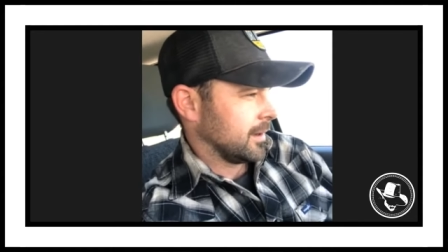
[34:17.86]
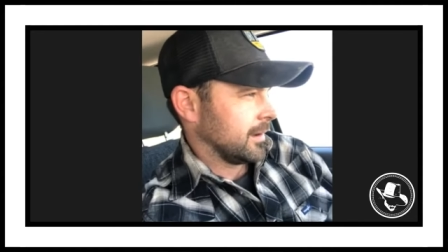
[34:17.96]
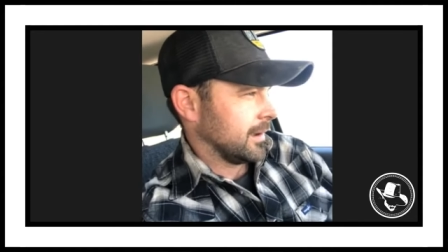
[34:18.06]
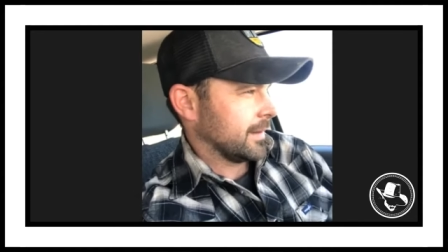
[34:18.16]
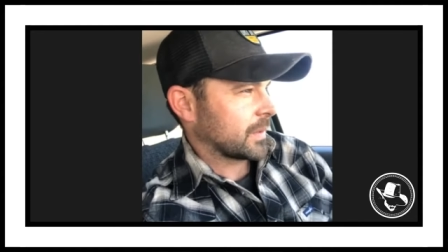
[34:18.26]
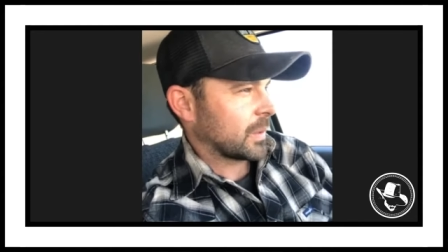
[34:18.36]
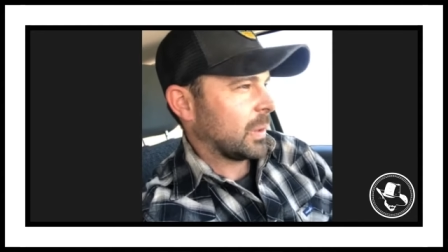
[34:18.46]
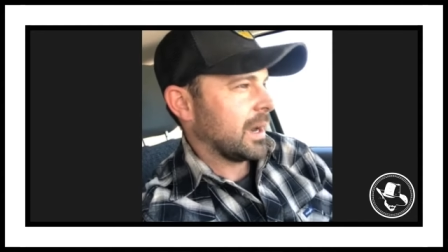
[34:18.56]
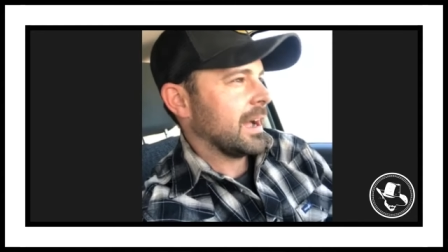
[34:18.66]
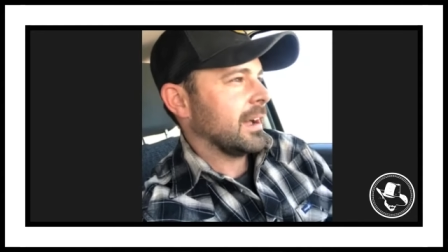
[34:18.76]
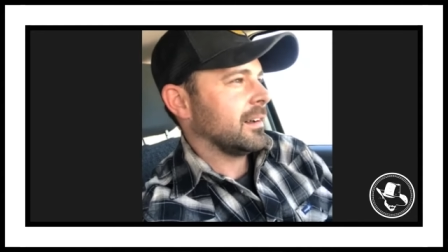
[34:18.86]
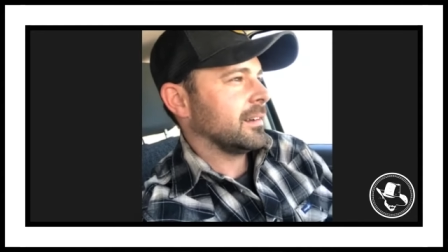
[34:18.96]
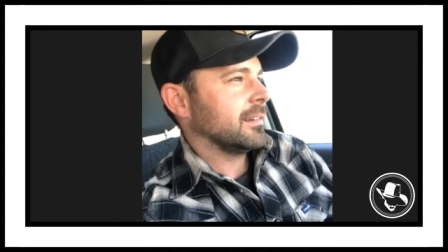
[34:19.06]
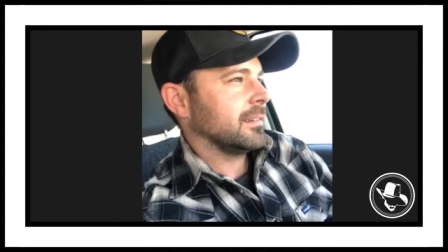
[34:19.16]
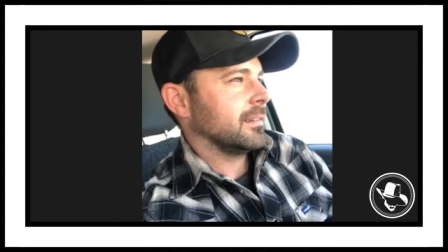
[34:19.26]
after a while,
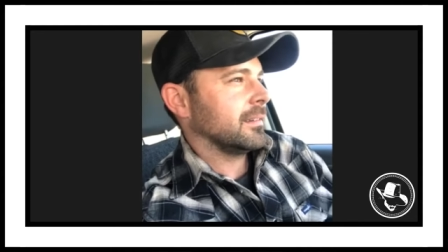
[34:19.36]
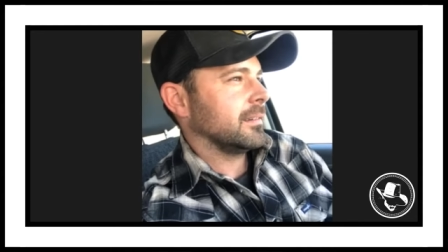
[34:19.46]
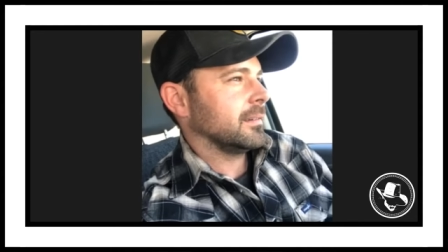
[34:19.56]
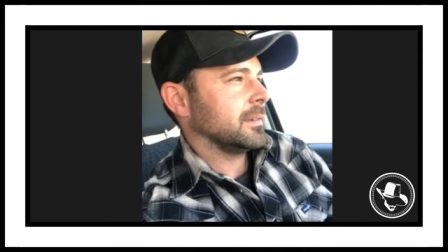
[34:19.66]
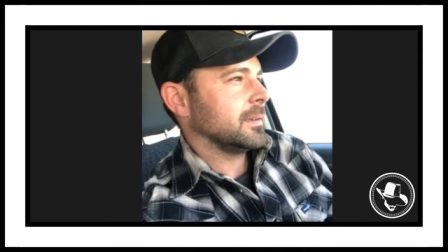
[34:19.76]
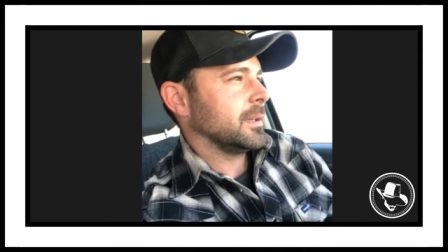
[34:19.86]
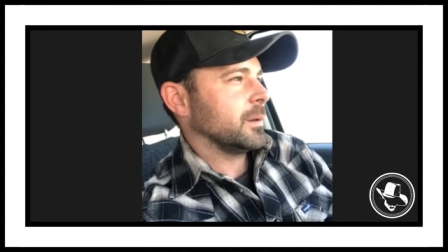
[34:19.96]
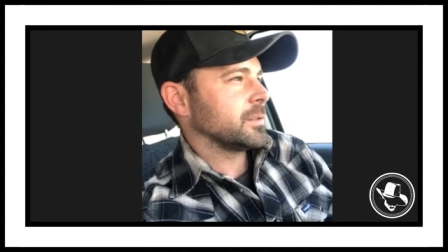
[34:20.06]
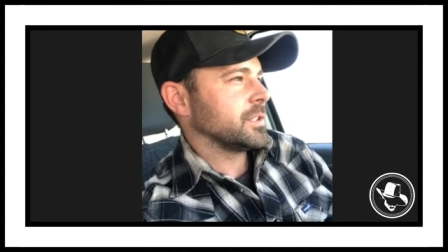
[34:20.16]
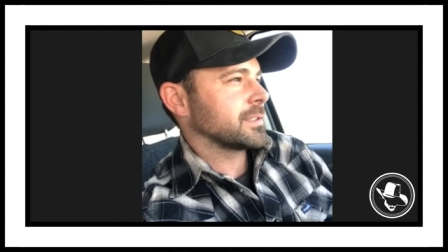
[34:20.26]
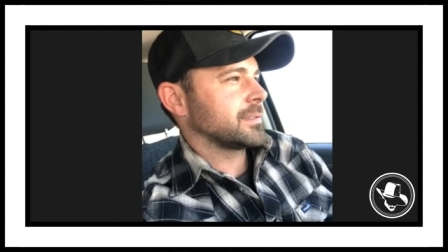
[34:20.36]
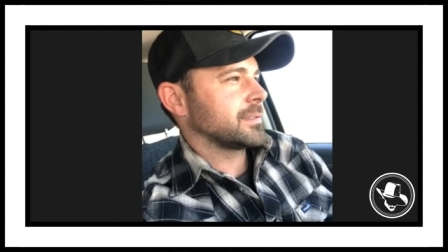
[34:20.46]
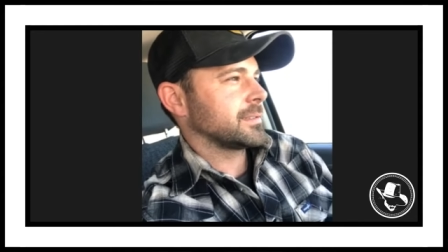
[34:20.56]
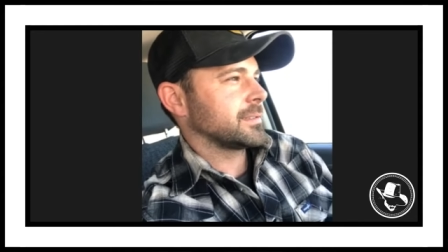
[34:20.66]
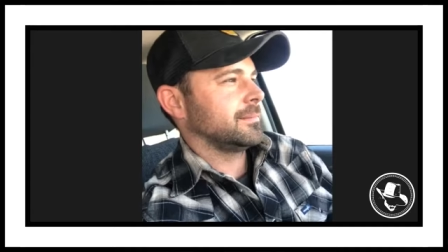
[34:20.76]
it was just
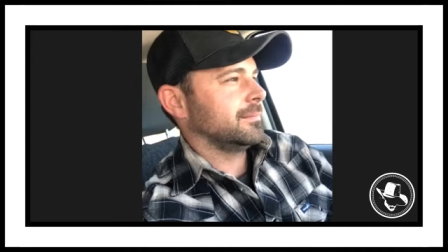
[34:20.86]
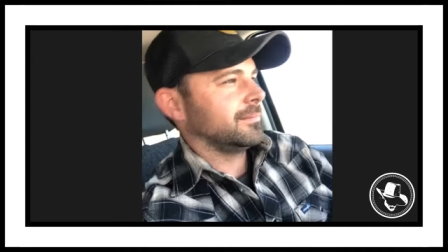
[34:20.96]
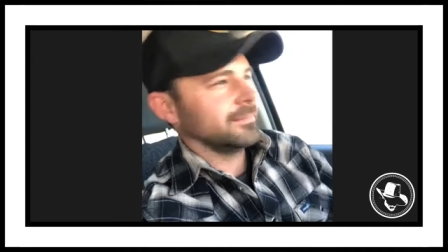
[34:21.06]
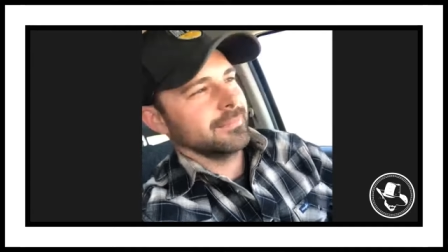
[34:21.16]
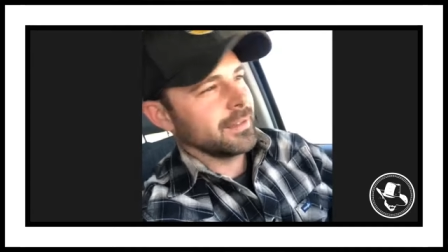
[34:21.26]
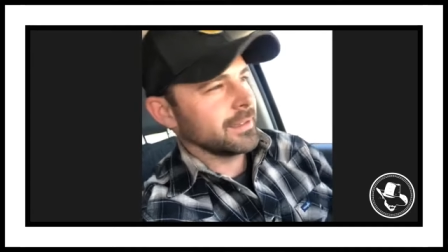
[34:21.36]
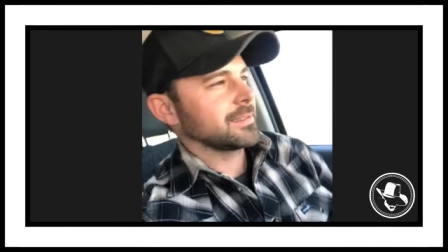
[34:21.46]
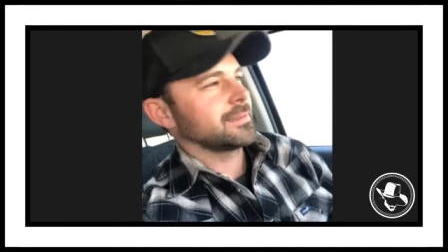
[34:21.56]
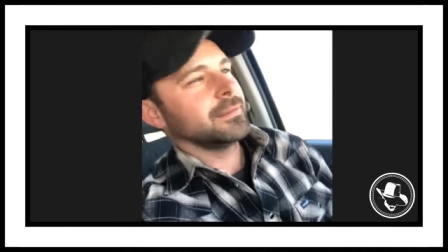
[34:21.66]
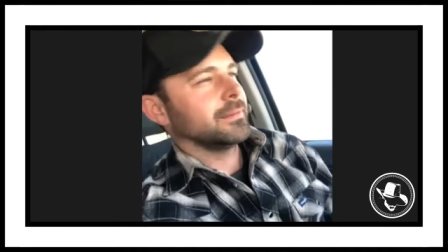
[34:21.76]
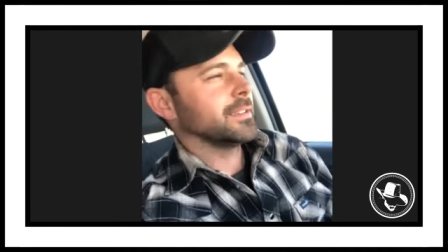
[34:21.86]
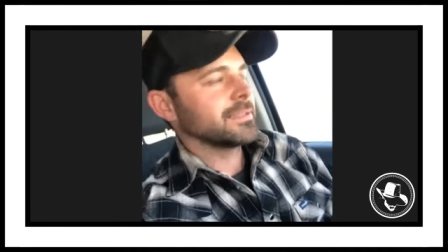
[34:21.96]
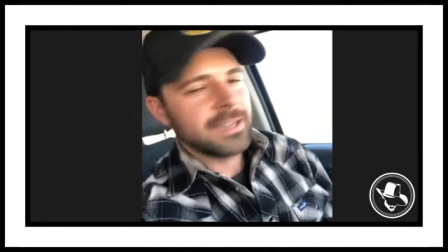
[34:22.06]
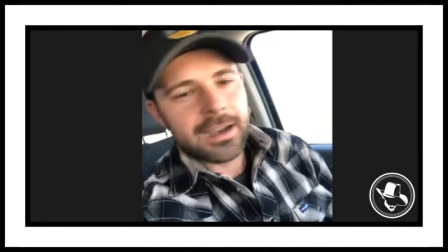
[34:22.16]
this desire.